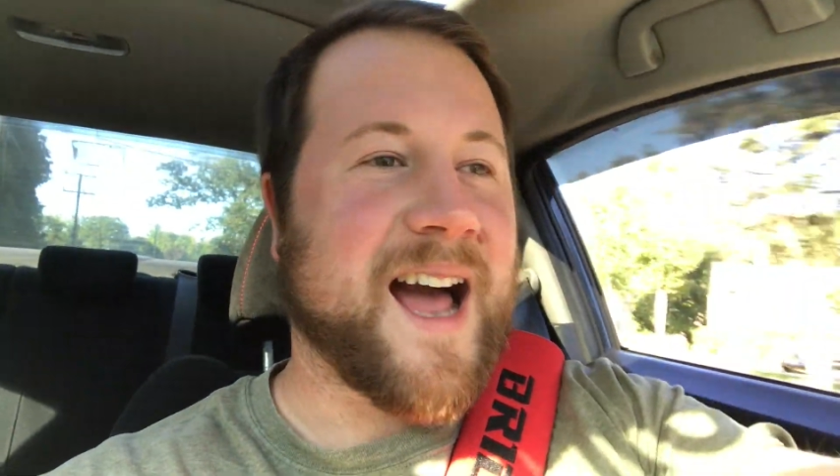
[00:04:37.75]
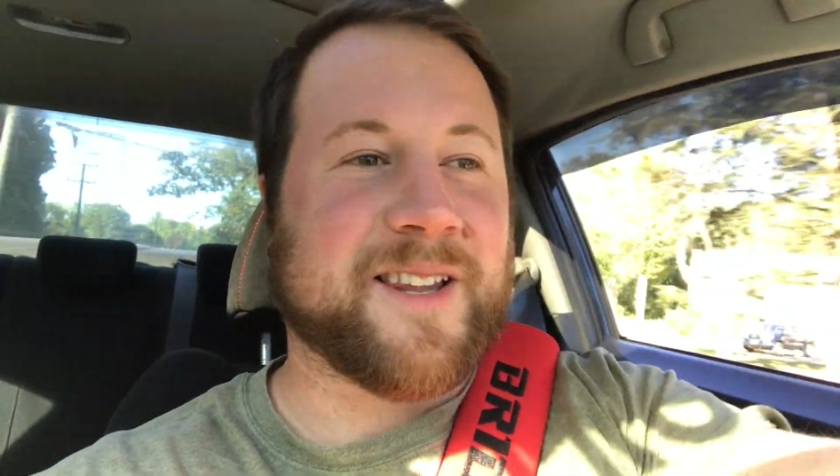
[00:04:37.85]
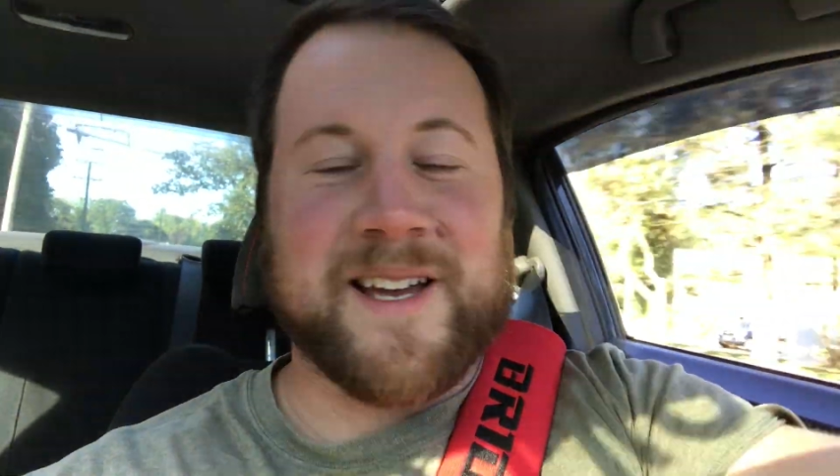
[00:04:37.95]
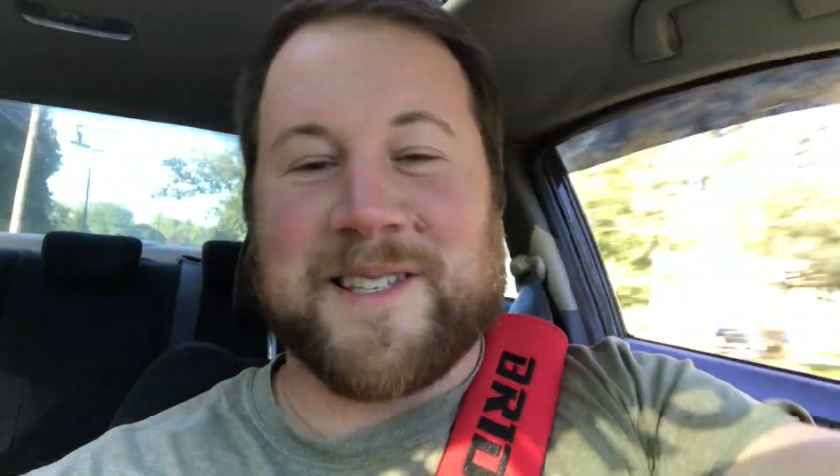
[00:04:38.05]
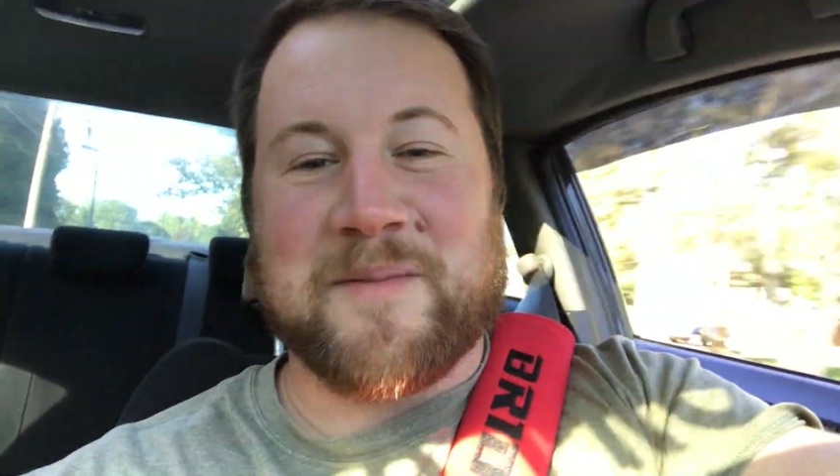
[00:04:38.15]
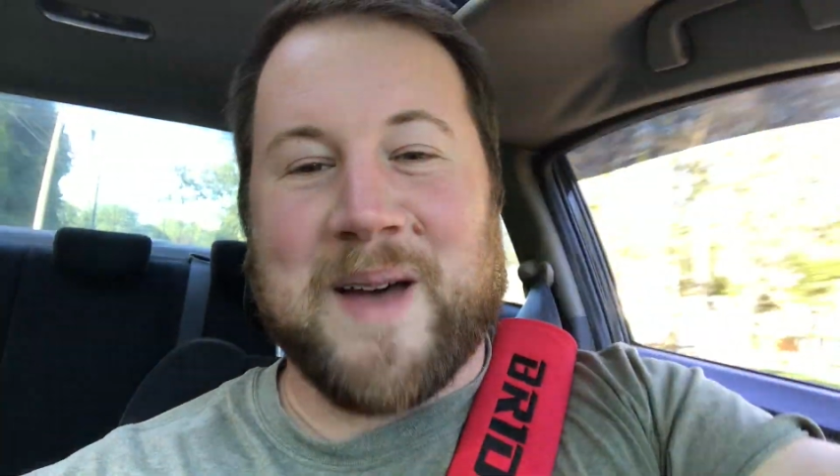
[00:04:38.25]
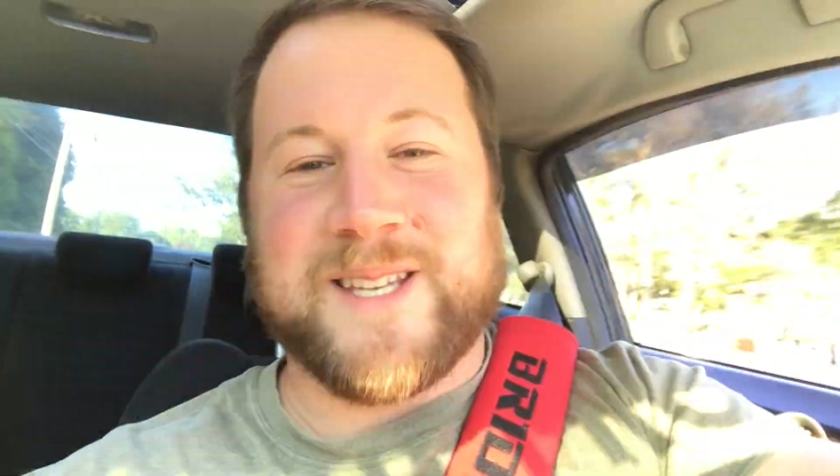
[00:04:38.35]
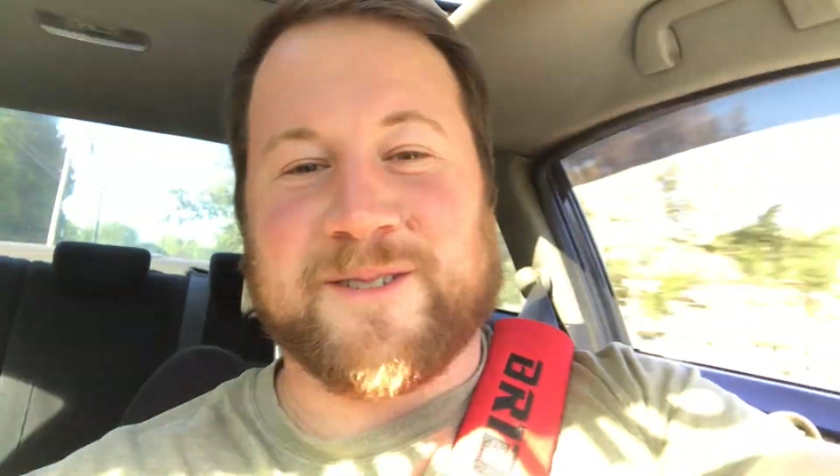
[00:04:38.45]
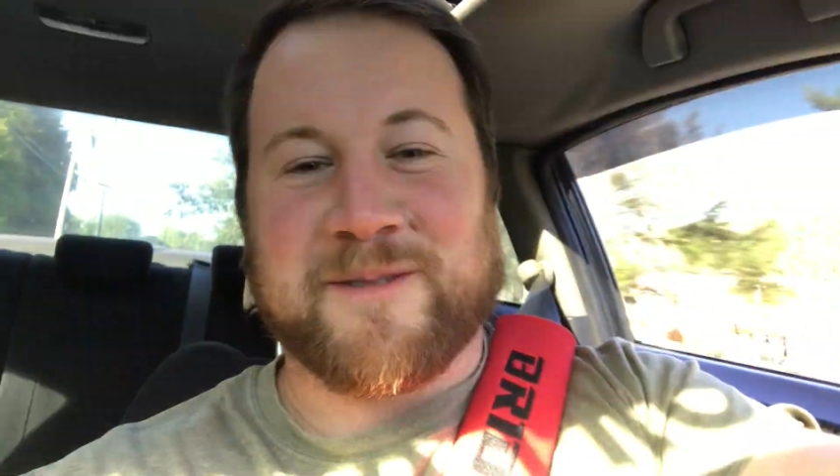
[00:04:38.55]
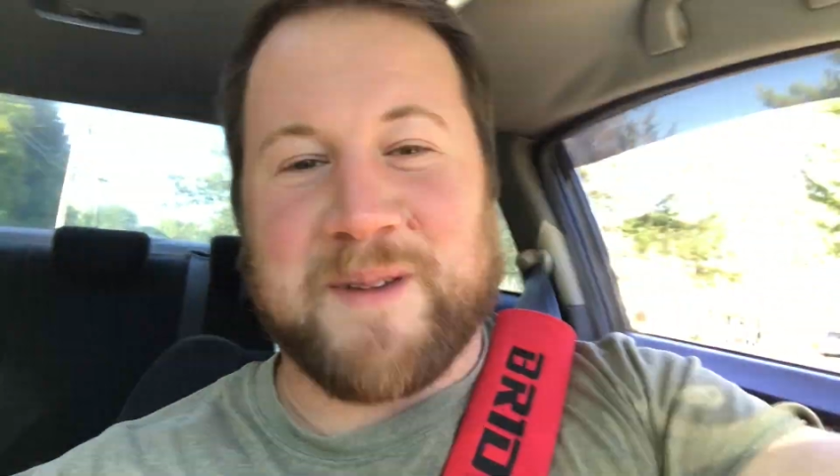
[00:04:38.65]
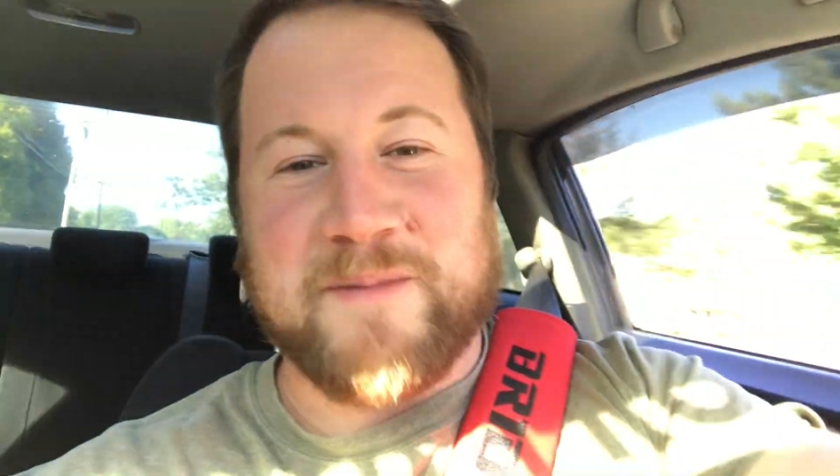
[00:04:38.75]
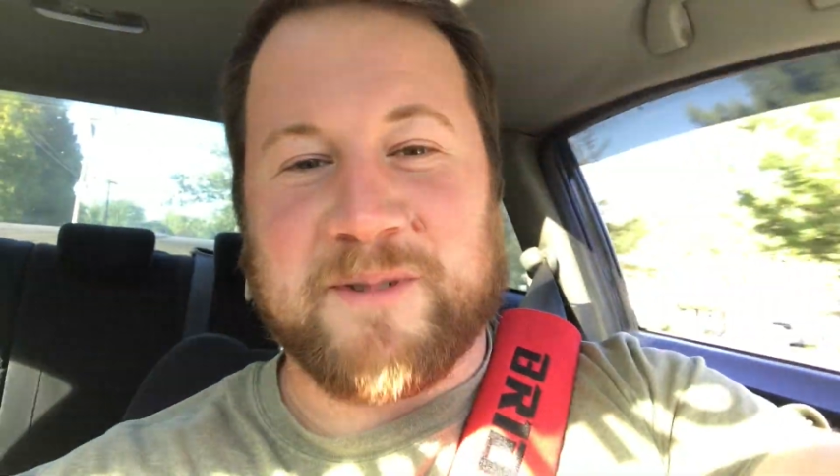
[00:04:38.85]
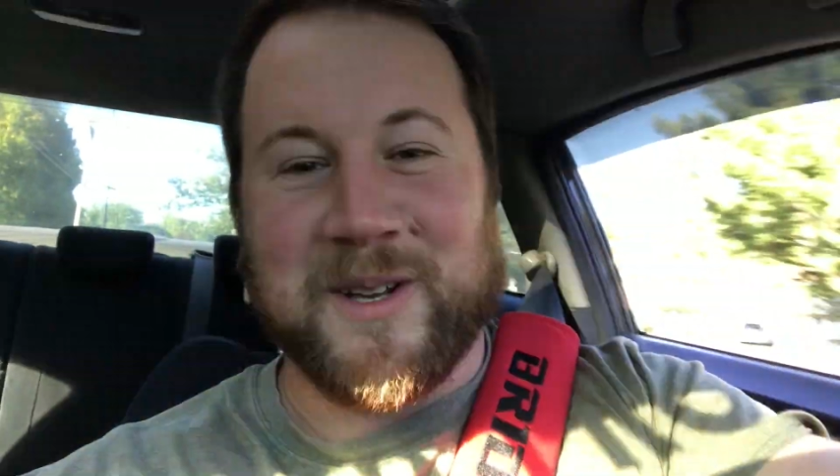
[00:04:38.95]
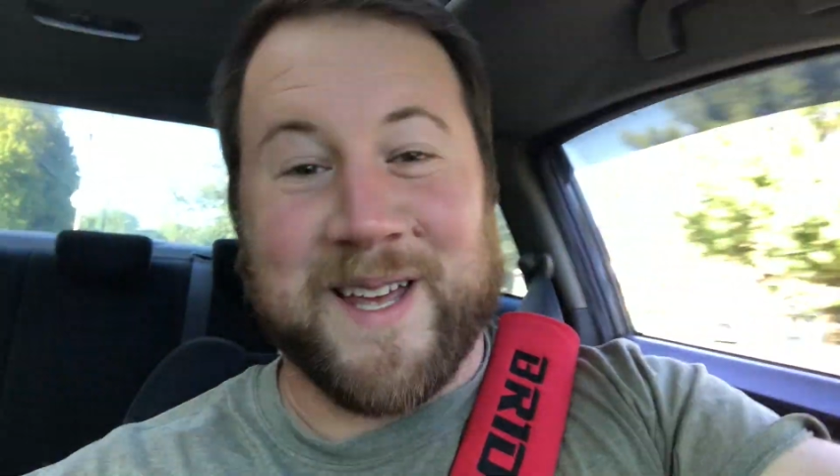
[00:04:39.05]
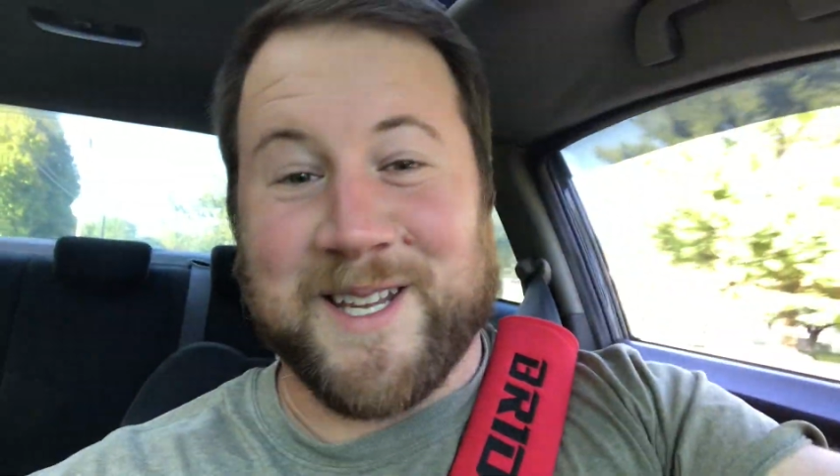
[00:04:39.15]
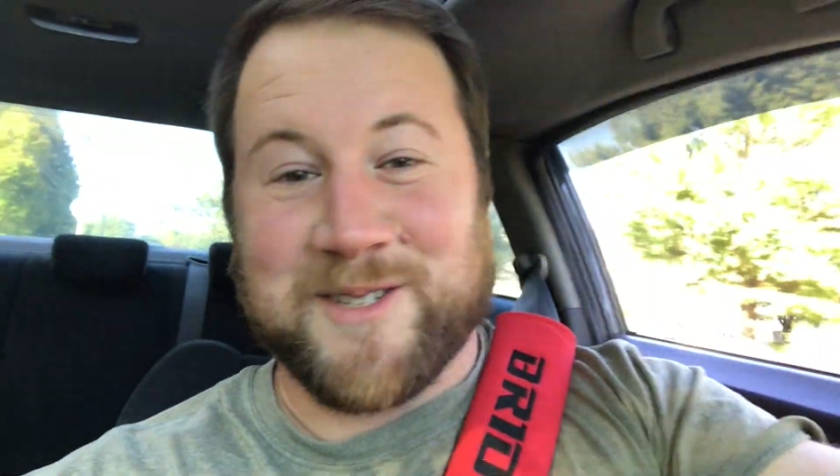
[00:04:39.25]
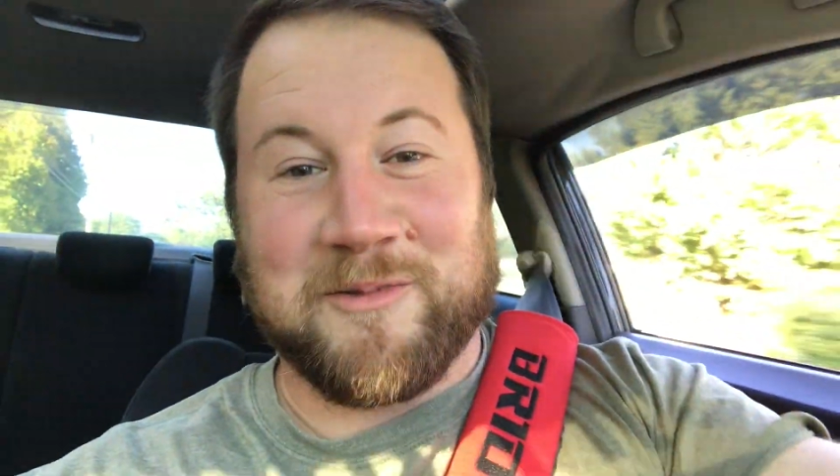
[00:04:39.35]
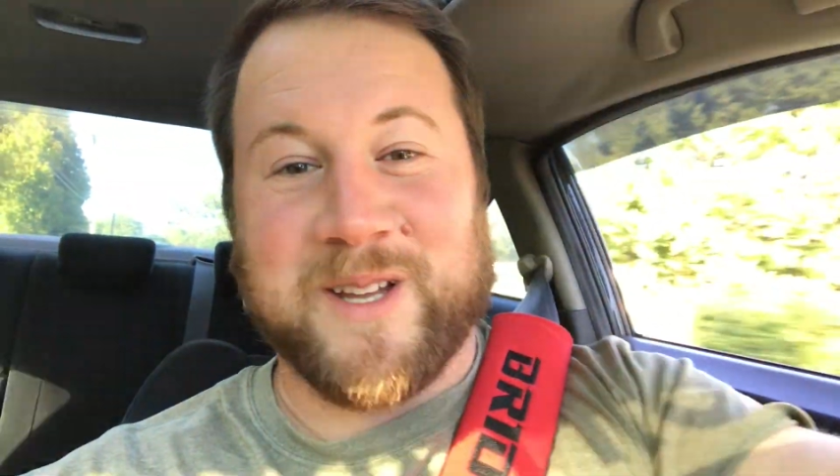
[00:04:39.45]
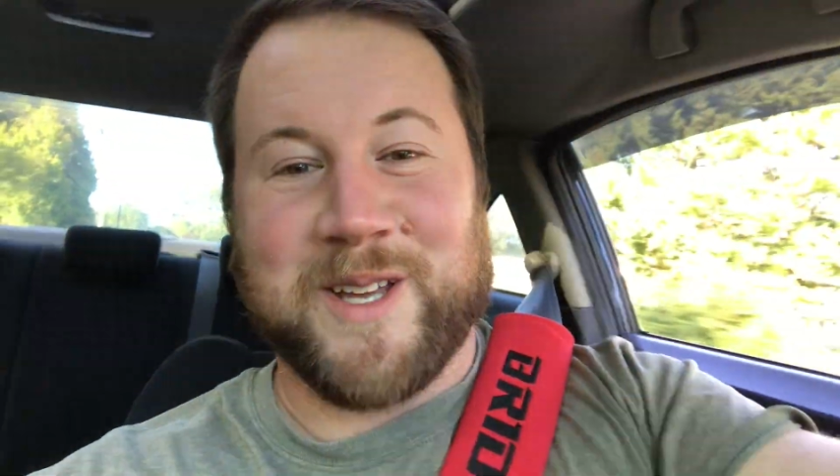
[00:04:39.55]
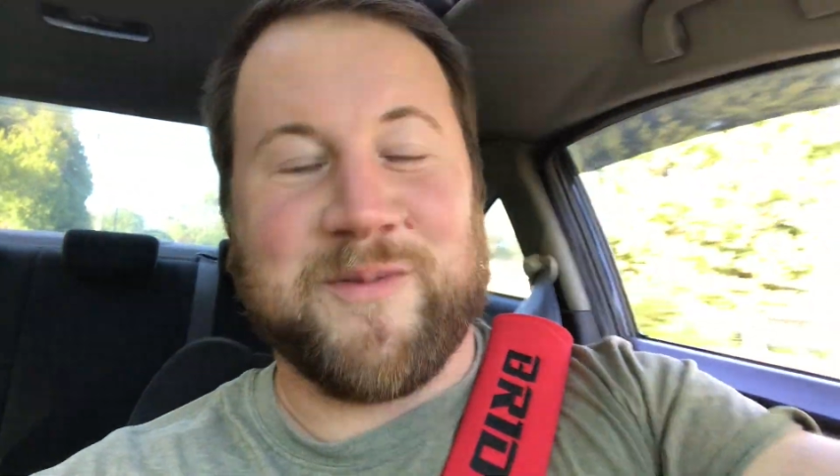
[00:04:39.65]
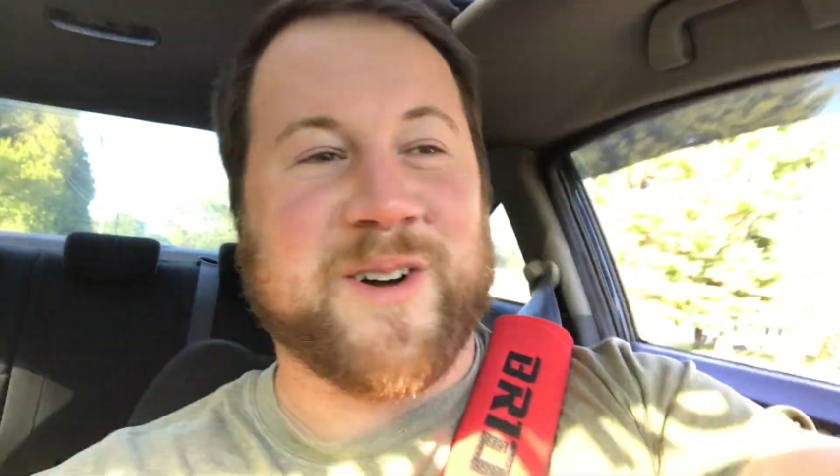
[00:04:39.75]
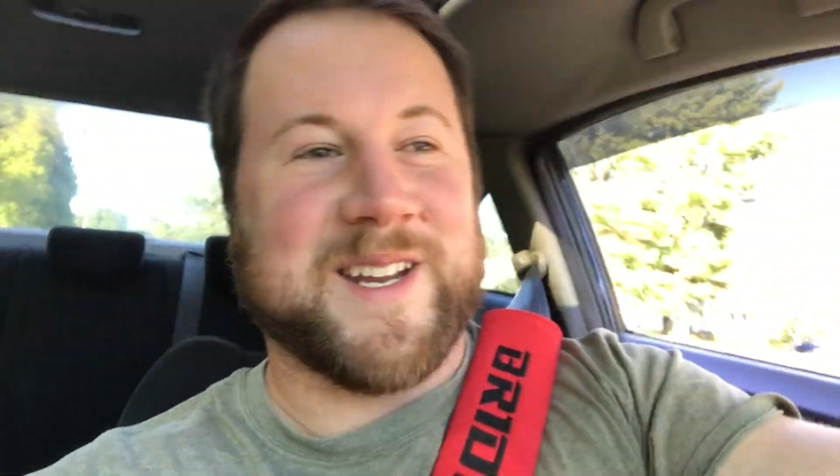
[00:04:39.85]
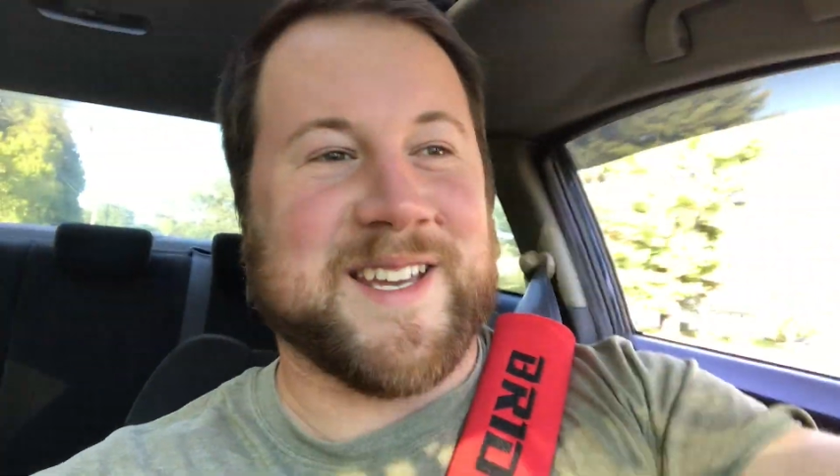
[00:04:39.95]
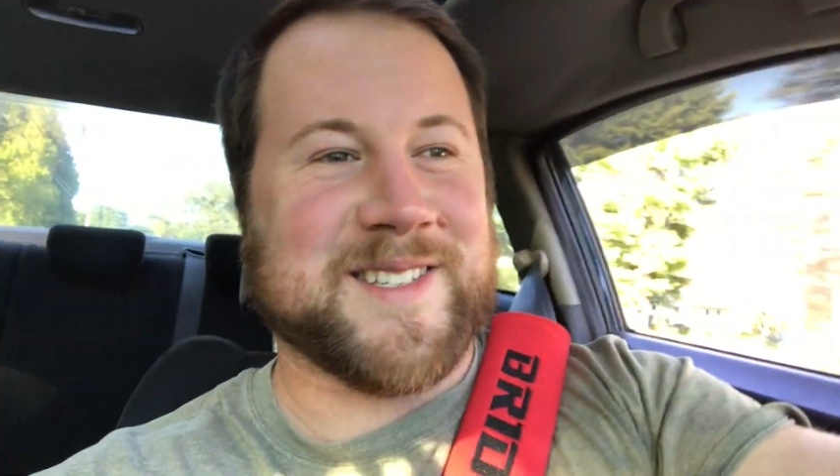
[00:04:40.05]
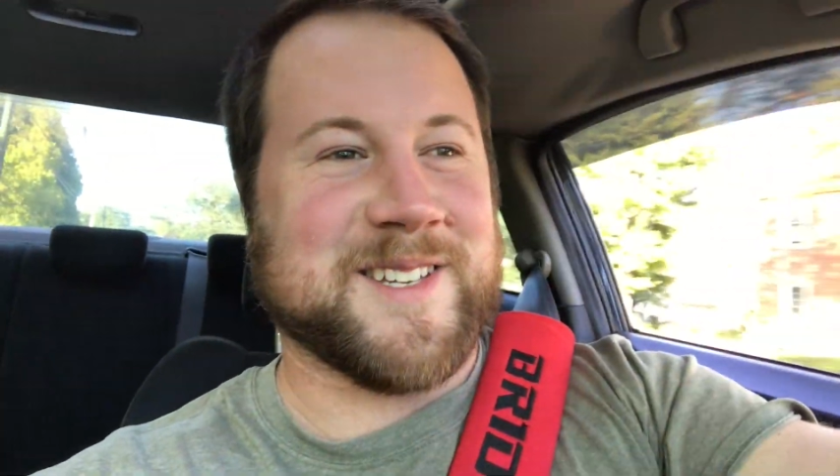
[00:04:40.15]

I like to mess with people and it's really funny.